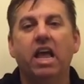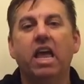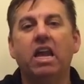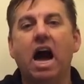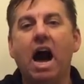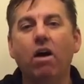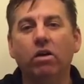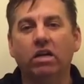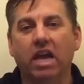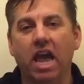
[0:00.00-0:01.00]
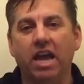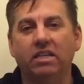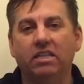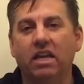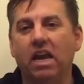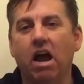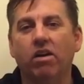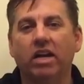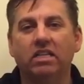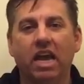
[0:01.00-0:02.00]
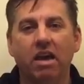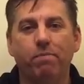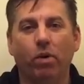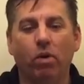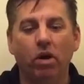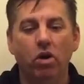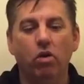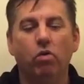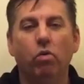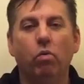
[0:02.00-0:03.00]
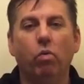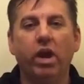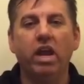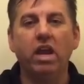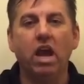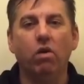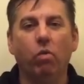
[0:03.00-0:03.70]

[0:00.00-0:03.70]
in our case and in our example, we